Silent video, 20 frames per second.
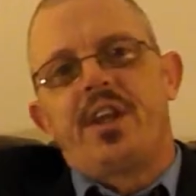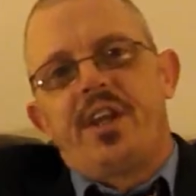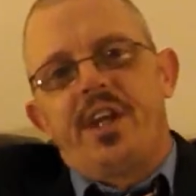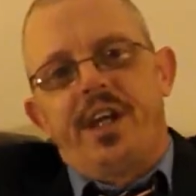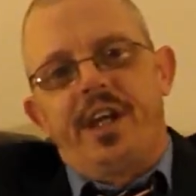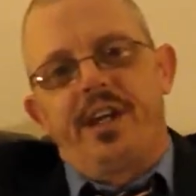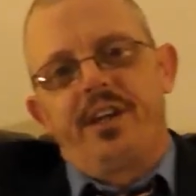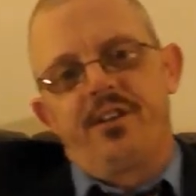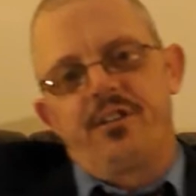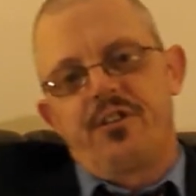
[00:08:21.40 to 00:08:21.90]

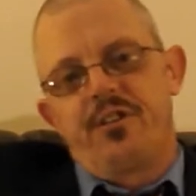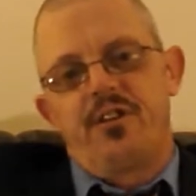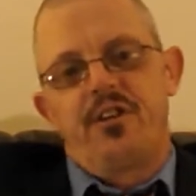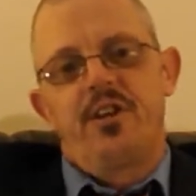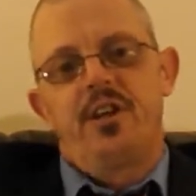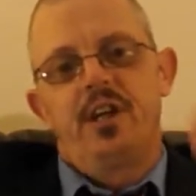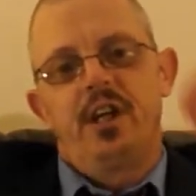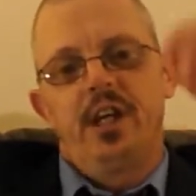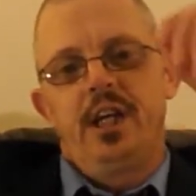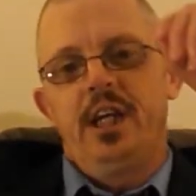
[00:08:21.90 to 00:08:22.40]
Things
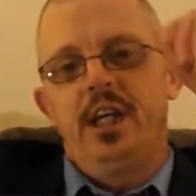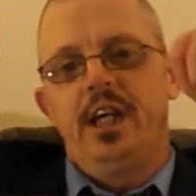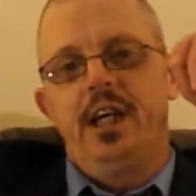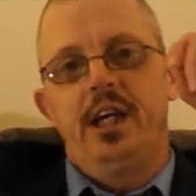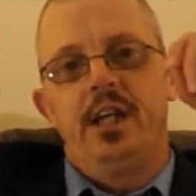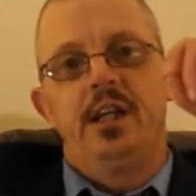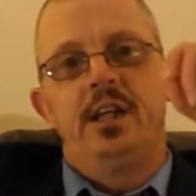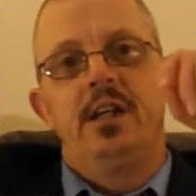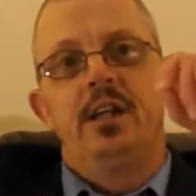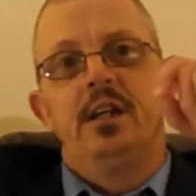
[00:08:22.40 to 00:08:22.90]

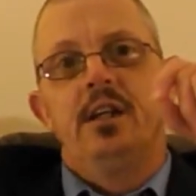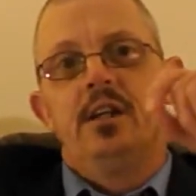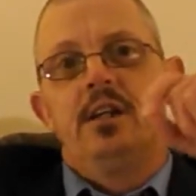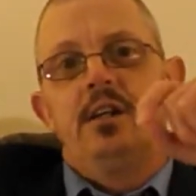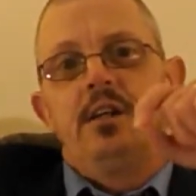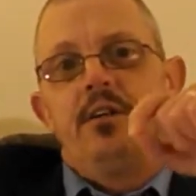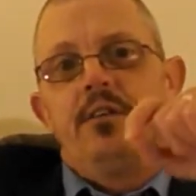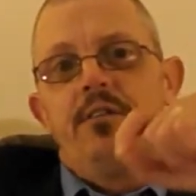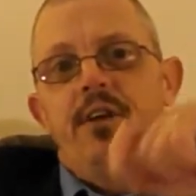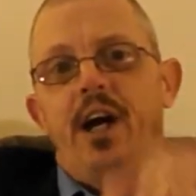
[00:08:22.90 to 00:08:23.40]
in
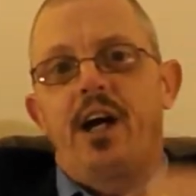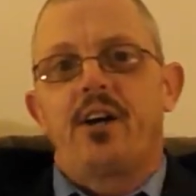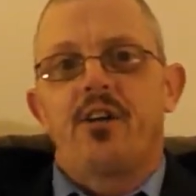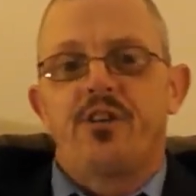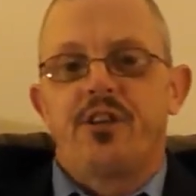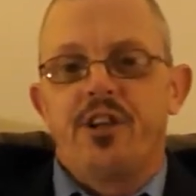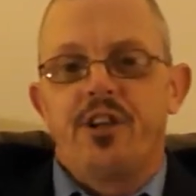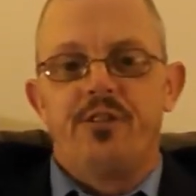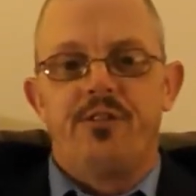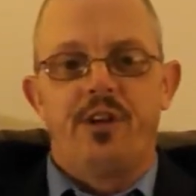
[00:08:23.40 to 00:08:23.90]

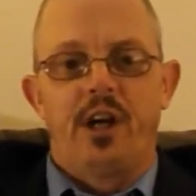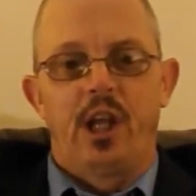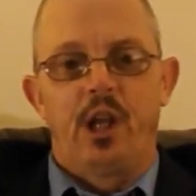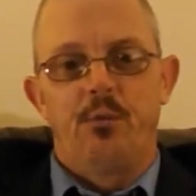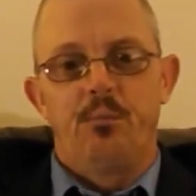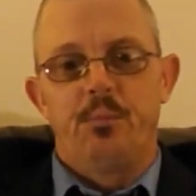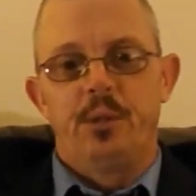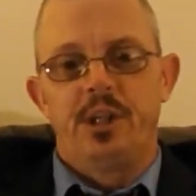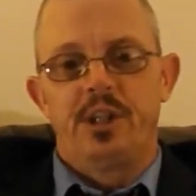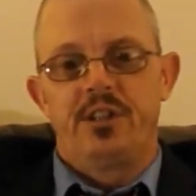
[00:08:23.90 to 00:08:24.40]
faculty
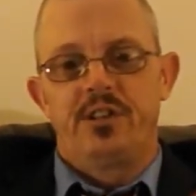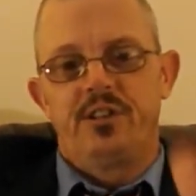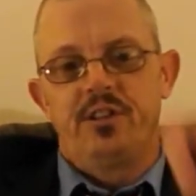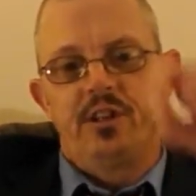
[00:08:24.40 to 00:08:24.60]
development